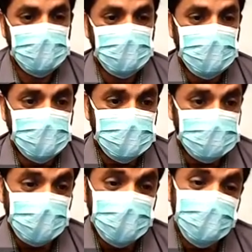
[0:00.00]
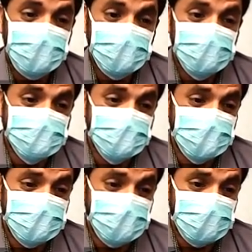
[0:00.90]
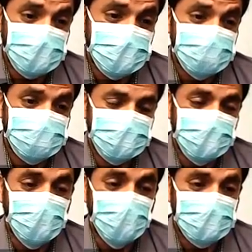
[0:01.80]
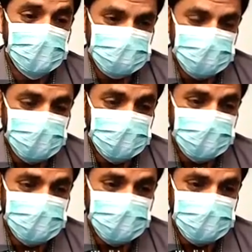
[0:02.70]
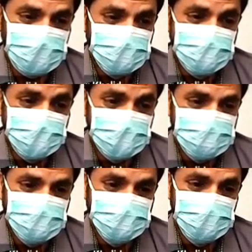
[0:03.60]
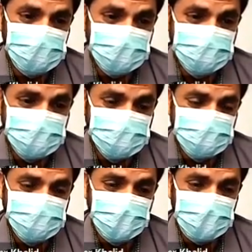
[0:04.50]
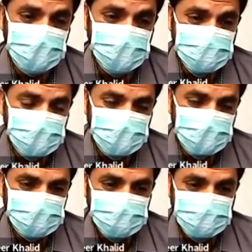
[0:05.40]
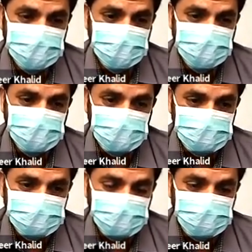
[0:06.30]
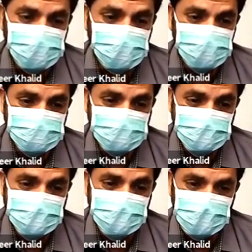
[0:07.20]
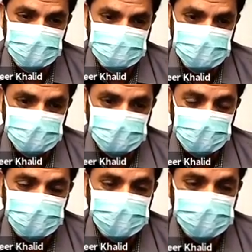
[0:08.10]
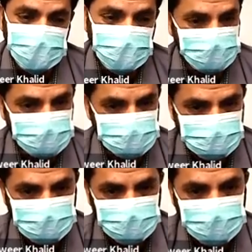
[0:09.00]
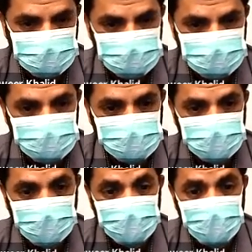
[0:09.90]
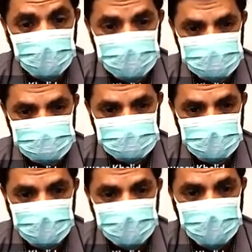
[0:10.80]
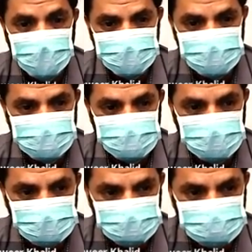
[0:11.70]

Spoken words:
Management includes drug and non-drug. Non-drug, the mainstay is the salt restriction. That is, you restrict the salt to the 4 to 60 grams per day, and you tell the patient that you cannot use any added salt.